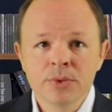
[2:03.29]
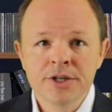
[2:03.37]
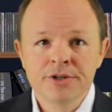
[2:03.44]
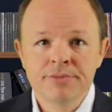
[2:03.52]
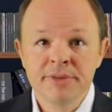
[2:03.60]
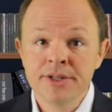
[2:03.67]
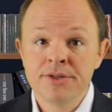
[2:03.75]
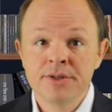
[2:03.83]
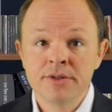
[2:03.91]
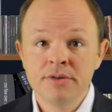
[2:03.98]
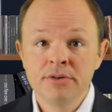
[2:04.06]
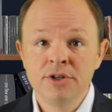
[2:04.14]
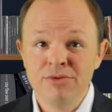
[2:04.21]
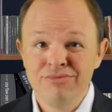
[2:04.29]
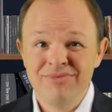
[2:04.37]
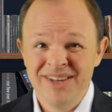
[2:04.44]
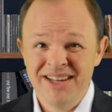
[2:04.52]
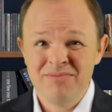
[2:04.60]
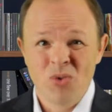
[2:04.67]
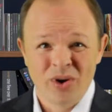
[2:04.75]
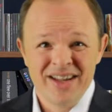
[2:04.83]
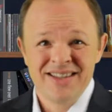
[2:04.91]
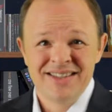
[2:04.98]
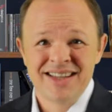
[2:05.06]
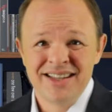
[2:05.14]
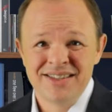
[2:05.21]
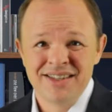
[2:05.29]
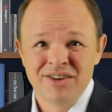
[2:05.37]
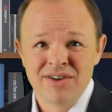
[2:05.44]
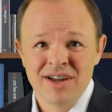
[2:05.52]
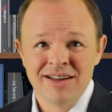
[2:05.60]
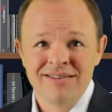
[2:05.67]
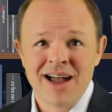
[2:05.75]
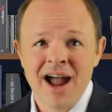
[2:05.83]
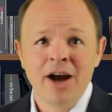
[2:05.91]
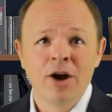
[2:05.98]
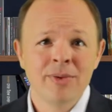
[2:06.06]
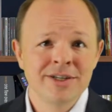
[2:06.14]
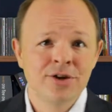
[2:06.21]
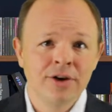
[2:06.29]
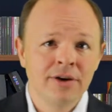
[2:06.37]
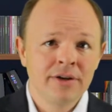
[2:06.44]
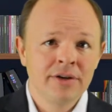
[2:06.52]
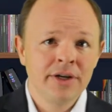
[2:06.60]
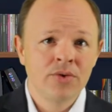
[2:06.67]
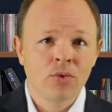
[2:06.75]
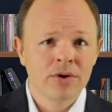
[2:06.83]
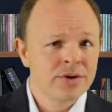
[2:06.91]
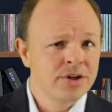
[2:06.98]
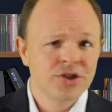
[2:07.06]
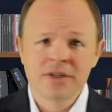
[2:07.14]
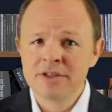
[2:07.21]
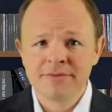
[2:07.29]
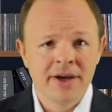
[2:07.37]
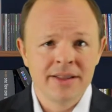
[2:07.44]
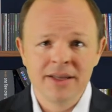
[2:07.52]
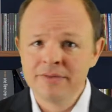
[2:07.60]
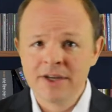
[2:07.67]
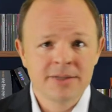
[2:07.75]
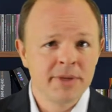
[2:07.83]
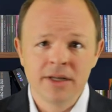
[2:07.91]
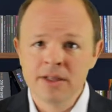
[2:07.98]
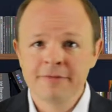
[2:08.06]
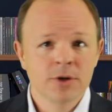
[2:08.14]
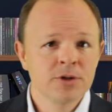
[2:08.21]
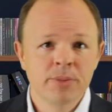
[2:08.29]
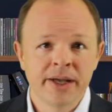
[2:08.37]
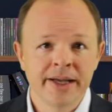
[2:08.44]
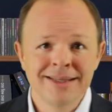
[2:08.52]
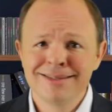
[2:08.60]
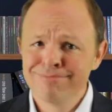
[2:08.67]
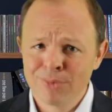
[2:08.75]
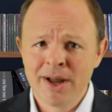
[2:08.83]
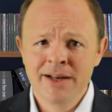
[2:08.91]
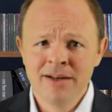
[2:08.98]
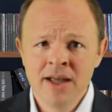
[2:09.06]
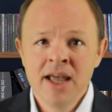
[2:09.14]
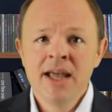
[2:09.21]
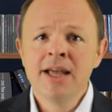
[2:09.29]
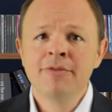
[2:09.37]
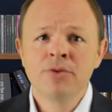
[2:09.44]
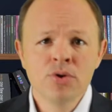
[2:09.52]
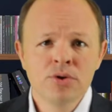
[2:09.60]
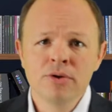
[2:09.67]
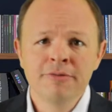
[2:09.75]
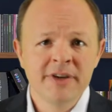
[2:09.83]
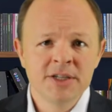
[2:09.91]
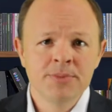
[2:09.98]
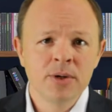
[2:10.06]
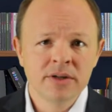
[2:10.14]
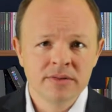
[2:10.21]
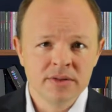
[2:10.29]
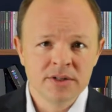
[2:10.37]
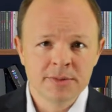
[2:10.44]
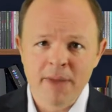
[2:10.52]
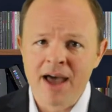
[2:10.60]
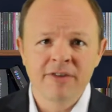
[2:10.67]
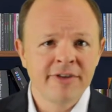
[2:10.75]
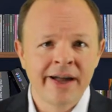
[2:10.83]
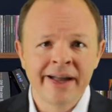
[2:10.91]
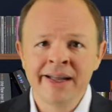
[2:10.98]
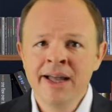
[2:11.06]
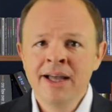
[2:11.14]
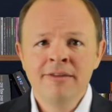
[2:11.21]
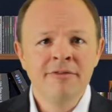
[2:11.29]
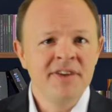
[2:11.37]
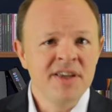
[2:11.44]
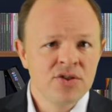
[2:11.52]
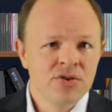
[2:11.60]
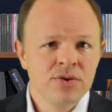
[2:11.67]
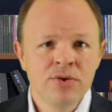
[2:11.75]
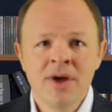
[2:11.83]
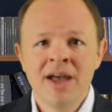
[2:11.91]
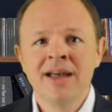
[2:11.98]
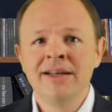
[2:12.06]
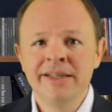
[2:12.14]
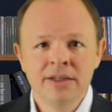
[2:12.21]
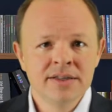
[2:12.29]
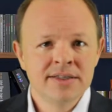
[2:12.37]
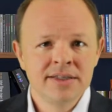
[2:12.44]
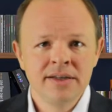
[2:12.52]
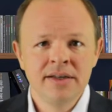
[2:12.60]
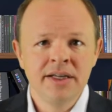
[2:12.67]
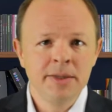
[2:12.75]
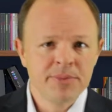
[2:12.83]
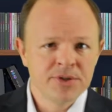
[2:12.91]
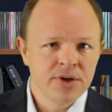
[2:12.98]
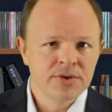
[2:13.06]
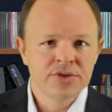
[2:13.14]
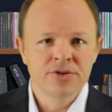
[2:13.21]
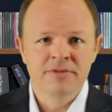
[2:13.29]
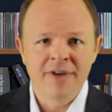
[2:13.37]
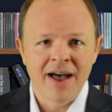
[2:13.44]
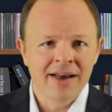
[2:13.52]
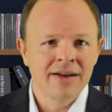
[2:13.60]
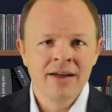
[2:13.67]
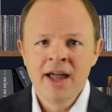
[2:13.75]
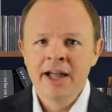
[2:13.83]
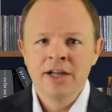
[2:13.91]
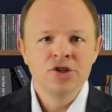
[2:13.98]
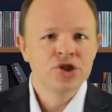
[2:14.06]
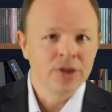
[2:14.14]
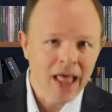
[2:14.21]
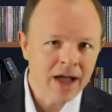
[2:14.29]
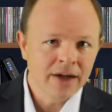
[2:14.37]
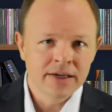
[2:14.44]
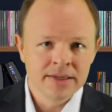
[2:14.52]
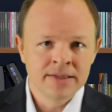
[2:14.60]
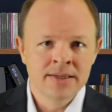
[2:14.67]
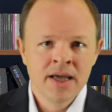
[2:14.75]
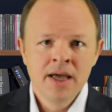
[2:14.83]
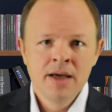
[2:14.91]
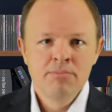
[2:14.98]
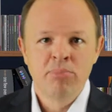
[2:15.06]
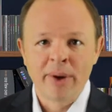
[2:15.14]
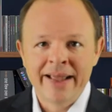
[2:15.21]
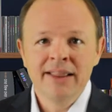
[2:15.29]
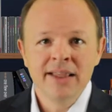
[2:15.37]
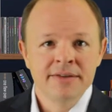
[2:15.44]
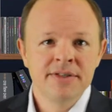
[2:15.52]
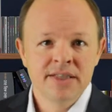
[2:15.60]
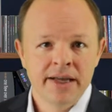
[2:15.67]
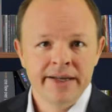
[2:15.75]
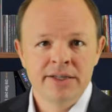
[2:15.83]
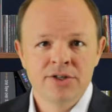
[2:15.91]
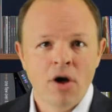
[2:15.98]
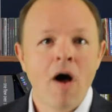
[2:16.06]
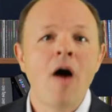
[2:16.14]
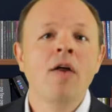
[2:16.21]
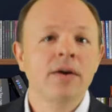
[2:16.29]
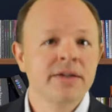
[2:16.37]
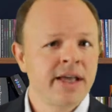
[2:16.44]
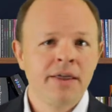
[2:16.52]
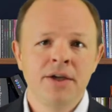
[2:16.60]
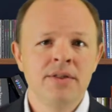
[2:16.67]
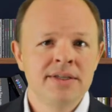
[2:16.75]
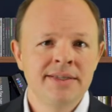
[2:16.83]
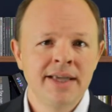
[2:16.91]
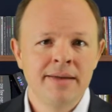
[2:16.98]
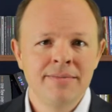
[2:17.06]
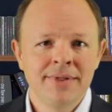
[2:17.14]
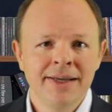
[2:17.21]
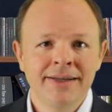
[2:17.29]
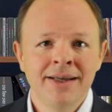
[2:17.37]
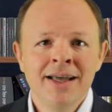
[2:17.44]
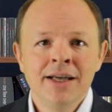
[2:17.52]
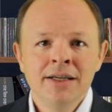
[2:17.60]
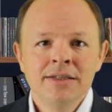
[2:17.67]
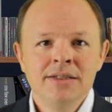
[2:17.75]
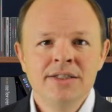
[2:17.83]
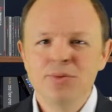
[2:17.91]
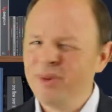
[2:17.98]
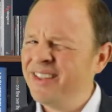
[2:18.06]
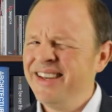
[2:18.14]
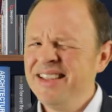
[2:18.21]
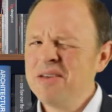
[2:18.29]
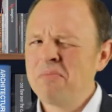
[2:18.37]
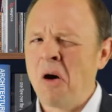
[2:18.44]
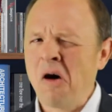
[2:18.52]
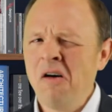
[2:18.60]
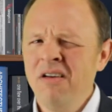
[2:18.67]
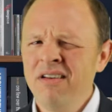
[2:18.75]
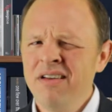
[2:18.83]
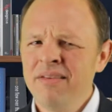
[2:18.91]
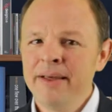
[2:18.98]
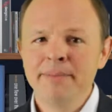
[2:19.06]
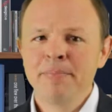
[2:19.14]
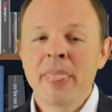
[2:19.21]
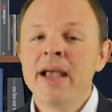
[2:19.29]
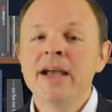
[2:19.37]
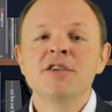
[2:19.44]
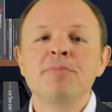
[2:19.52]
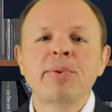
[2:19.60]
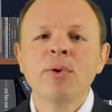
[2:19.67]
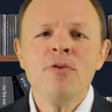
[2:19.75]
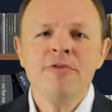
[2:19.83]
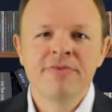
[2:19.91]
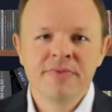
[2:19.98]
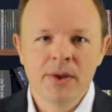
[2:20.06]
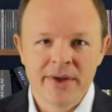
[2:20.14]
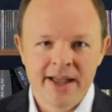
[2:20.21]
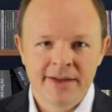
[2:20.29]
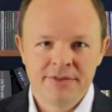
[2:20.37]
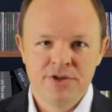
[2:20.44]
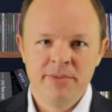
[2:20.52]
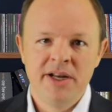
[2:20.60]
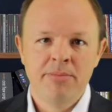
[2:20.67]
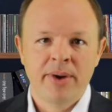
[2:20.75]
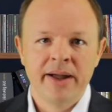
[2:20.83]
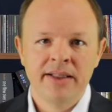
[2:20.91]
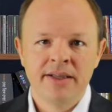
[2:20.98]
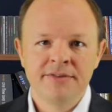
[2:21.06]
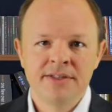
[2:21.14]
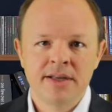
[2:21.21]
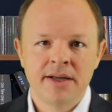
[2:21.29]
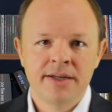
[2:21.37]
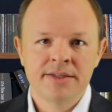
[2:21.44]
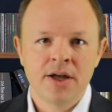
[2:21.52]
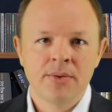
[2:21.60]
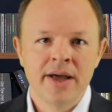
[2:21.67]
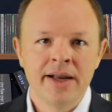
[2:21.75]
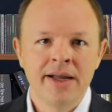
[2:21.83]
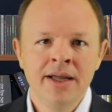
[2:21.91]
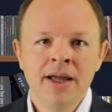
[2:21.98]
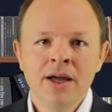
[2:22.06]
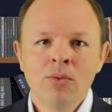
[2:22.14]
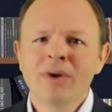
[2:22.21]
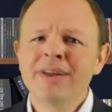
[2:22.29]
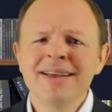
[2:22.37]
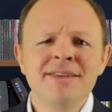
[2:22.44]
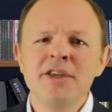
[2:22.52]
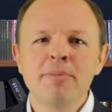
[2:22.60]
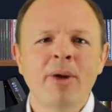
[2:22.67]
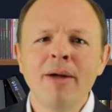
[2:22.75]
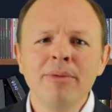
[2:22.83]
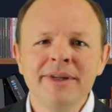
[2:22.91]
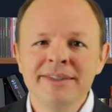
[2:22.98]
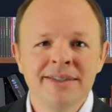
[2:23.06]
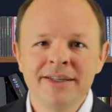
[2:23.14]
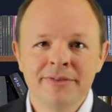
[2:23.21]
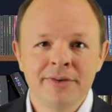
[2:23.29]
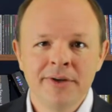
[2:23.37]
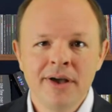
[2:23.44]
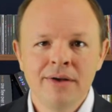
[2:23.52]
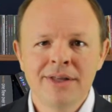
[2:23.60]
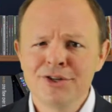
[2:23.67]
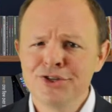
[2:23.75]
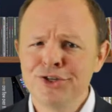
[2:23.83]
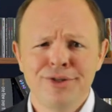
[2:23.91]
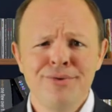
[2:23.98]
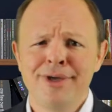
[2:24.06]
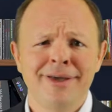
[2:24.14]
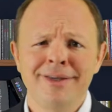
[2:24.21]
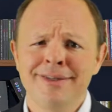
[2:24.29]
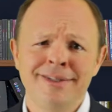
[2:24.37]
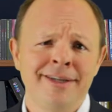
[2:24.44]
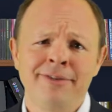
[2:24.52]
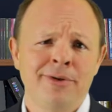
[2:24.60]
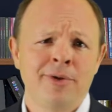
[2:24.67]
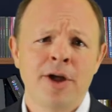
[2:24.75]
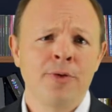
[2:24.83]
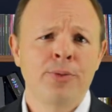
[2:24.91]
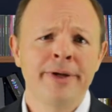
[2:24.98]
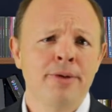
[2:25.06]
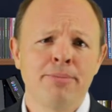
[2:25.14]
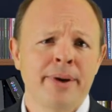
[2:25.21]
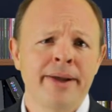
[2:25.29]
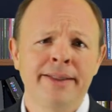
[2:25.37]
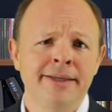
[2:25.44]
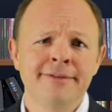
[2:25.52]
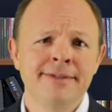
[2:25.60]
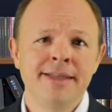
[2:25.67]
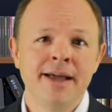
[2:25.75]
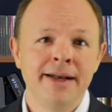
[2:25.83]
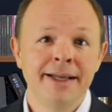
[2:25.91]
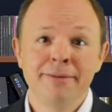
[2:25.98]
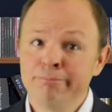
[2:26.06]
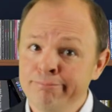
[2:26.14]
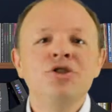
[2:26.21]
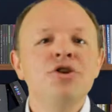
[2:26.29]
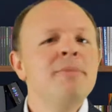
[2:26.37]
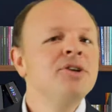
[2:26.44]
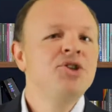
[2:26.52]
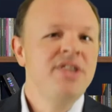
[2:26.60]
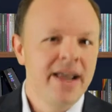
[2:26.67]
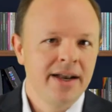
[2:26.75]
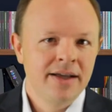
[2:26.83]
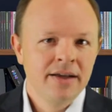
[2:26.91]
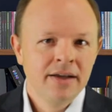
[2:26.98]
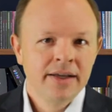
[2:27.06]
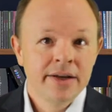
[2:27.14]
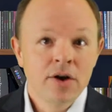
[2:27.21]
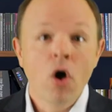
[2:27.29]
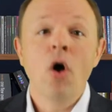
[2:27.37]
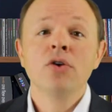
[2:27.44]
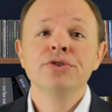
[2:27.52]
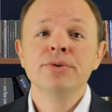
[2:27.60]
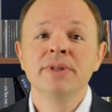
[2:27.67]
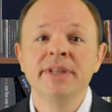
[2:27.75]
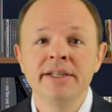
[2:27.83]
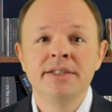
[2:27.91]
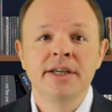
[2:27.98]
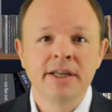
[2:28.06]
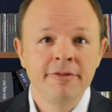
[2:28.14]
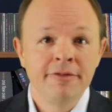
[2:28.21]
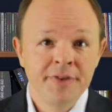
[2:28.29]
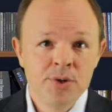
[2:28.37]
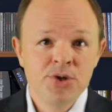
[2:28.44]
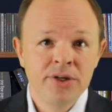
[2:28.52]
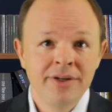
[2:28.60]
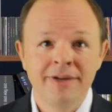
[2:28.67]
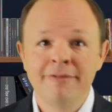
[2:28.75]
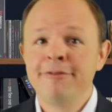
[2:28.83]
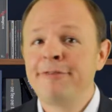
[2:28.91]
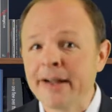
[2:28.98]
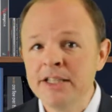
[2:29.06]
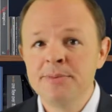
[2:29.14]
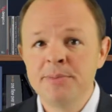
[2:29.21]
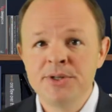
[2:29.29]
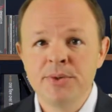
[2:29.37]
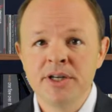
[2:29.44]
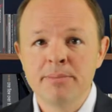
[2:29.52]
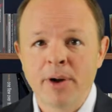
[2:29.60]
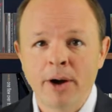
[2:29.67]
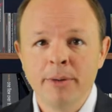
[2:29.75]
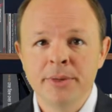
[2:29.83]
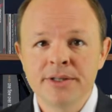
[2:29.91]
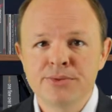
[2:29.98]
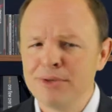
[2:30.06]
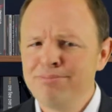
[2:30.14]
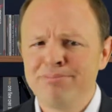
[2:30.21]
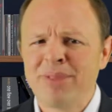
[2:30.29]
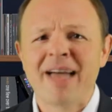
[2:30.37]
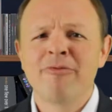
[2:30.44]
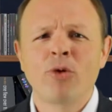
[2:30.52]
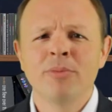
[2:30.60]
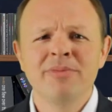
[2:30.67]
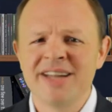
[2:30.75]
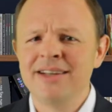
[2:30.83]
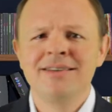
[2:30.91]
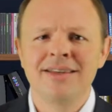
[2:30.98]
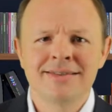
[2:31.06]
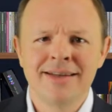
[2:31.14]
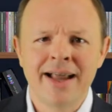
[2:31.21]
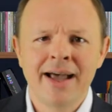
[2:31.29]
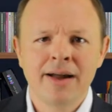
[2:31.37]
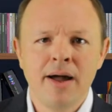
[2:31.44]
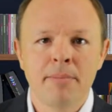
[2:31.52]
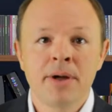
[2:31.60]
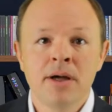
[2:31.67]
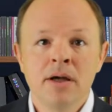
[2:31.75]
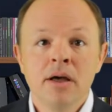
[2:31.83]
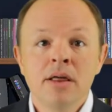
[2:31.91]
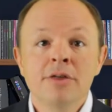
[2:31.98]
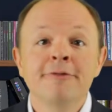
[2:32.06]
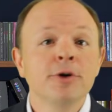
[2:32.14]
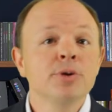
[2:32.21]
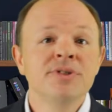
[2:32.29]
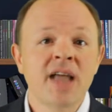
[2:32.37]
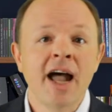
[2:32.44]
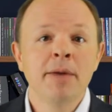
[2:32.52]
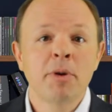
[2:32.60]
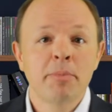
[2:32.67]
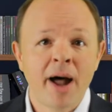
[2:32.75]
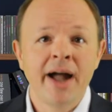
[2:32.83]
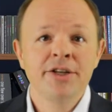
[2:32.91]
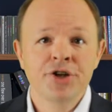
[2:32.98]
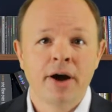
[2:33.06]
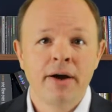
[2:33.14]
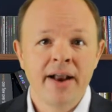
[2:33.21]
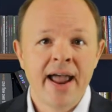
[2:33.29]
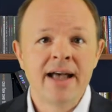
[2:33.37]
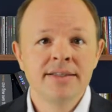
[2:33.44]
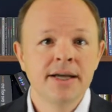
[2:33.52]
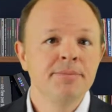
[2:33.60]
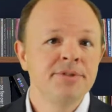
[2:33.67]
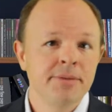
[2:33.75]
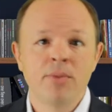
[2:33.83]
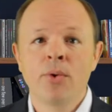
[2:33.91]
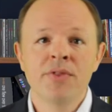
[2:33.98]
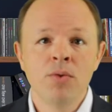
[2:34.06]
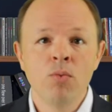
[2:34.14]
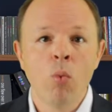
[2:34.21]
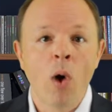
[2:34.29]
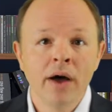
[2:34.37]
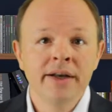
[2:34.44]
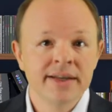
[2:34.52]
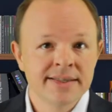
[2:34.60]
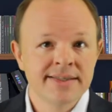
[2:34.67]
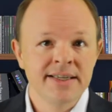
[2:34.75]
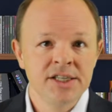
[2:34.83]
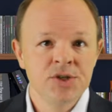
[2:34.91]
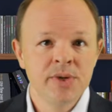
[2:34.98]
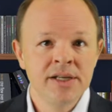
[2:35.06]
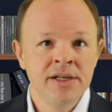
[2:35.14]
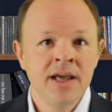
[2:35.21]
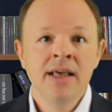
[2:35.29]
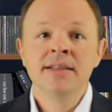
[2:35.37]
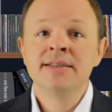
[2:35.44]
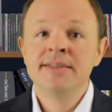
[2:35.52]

which means you need more insights to create a higher return in order to justify the investment in the first place, right? If Google, Facebook, Spotify, Visu, Nielsen, Ipsos, Cervata, and Shulaka's brand lift studies all are telling you the same thing, do you really need them all? And as proof that we have too many brand lift studies already, we're guessing you probably didn't even know that Shaluka isn't even a real brand lift study. Too much data can also lead to confusion and fights between departments when platform data doesn't add up. The first time a pie chart adds up to more than one in a C-suite, the